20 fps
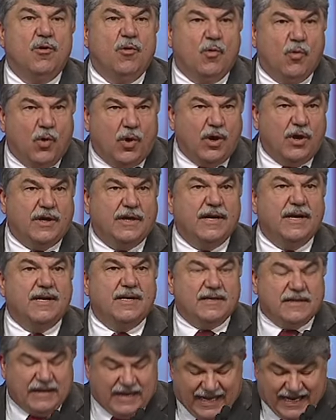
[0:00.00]
working
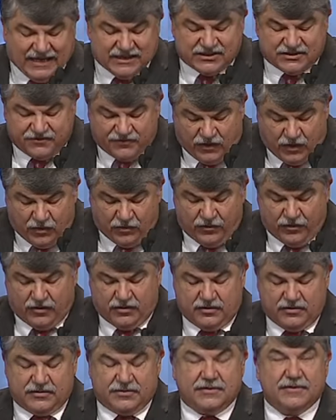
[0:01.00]
class
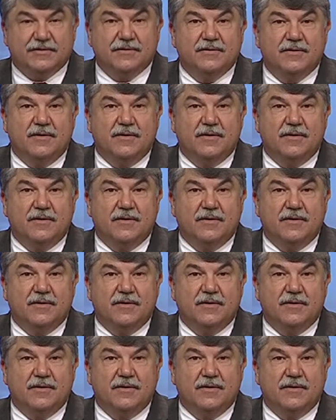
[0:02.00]
voters,